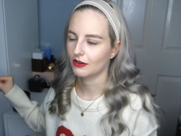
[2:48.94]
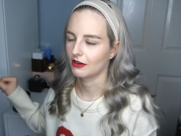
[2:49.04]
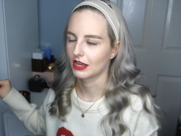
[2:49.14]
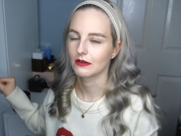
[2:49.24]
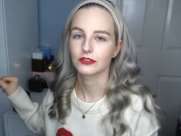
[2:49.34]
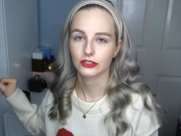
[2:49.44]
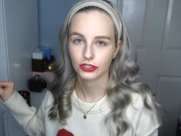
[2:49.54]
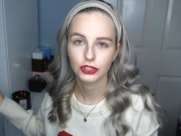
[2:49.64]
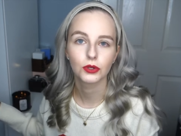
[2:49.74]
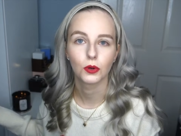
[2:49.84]
oh, it was a
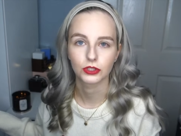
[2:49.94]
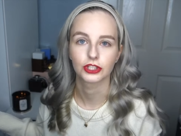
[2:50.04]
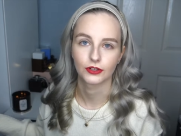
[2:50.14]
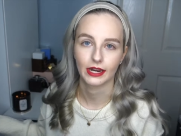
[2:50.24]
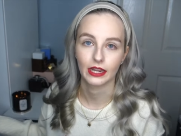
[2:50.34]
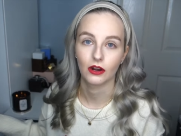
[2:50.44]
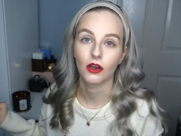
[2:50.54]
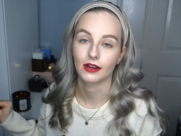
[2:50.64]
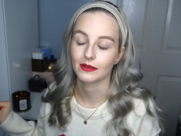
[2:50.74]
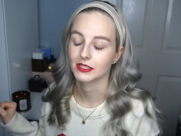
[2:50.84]
chore to drag it
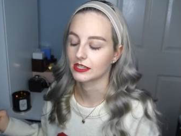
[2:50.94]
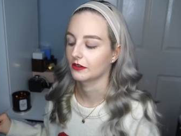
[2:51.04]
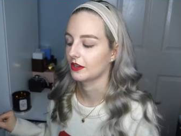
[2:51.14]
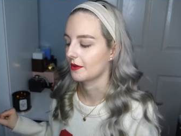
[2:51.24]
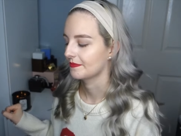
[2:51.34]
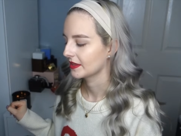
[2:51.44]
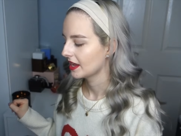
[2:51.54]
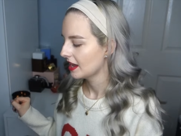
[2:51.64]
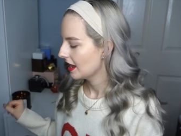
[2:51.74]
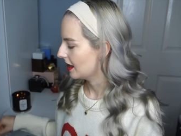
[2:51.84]
along, let me tell you.
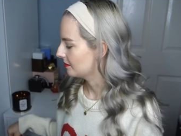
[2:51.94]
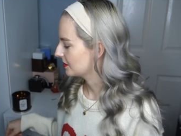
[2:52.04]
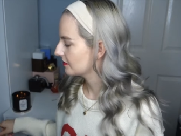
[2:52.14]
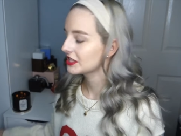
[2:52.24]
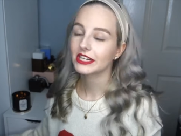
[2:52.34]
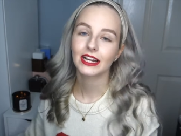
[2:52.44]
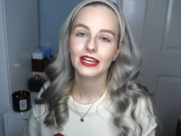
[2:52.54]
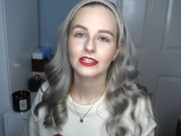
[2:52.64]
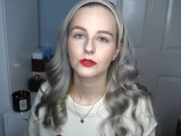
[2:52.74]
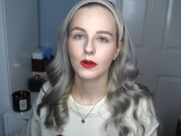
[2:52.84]
Um, the other thing I
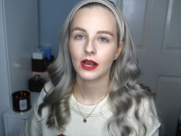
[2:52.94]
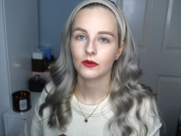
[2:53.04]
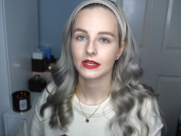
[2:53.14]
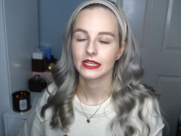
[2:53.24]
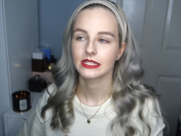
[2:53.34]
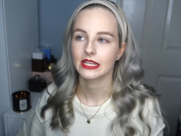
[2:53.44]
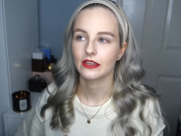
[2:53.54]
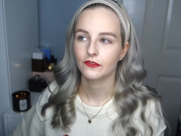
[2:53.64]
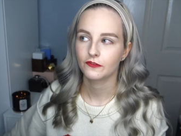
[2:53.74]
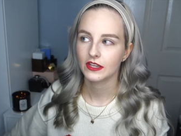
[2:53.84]
like as well is
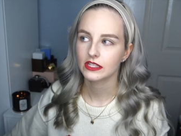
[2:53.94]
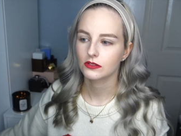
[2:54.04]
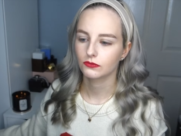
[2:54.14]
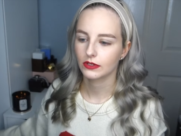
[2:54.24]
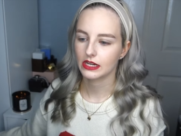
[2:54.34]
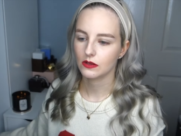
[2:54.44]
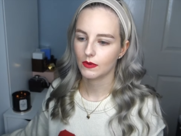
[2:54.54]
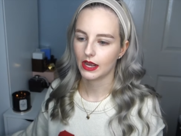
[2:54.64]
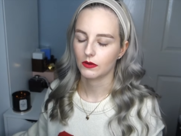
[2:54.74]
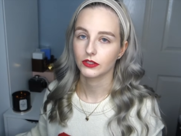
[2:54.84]
it fits really
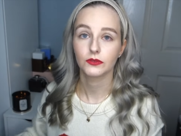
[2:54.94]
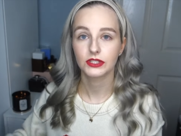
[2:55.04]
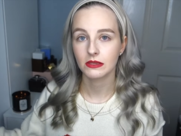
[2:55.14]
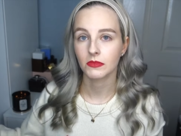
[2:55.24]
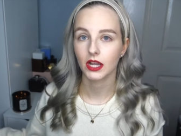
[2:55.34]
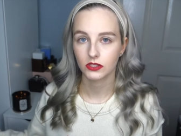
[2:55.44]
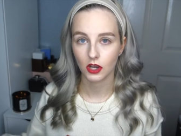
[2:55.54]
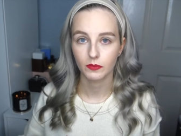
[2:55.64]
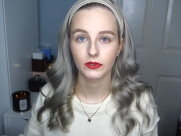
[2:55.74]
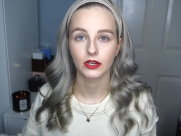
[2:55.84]
well. You've seen my
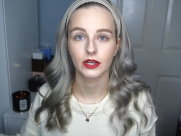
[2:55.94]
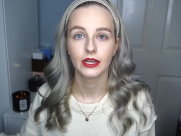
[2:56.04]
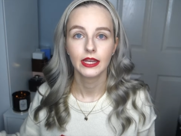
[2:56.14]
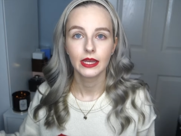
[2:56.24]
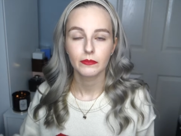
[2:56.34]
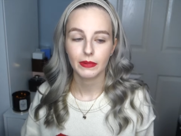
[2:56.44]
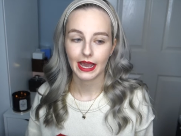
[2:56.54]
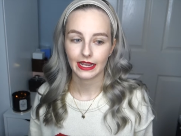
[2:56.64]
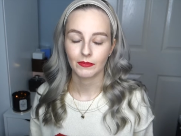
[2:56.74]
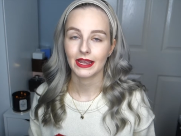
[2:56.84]
topper
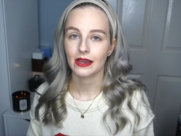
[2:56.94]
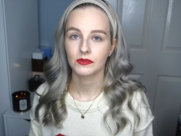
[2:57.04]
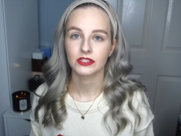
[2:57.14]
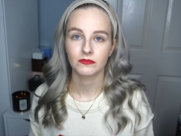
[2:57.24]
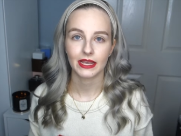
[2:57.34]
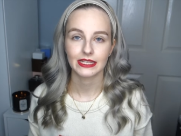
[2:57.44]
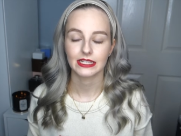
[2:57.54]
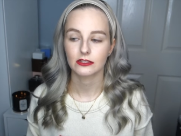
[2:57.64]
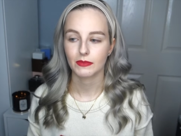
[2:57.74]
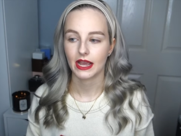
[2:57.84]
bag, my Amazon
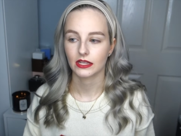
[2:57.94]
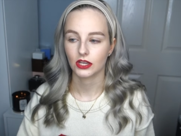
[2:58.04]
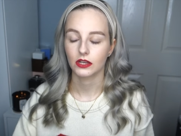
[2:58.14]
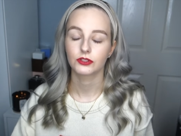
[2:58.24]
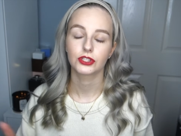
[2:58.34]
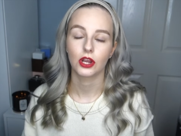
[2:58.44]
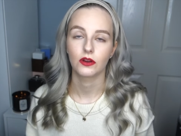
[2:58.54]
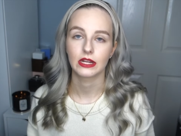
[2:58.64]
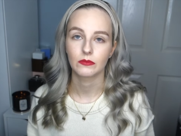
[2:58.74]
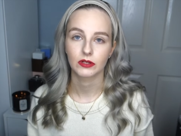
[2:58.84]
Basics bag that I've
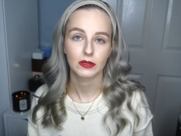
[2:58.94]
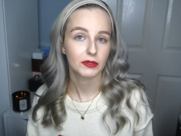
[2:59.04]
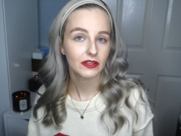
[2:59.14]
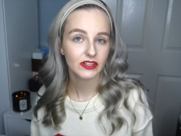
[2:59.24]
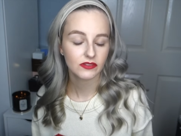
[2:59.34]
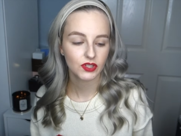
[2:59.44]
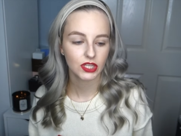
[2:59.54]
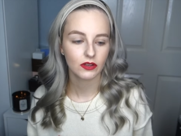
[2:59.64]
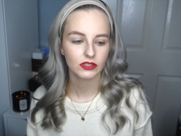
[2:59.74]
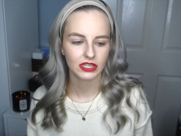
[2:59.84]
shown in one of my previous
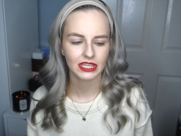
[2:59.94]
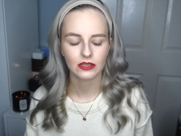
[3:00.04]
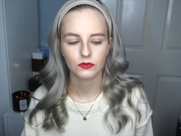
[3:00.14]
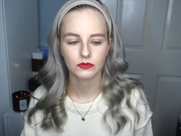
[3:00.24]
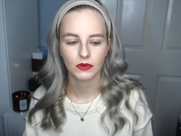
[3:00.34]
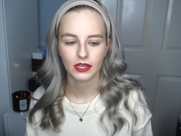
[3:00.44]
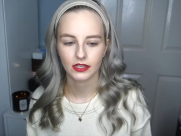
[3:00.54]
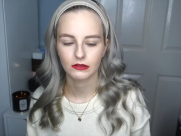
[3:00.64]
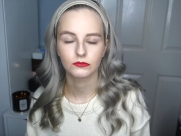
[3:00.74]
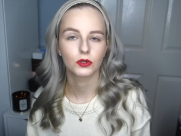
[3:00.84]
videos. I think it was my
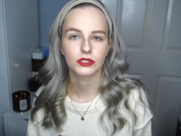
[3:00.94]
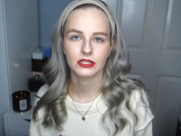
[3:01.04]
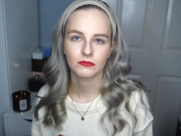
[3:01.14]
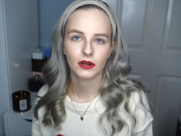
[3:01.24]
um, what's in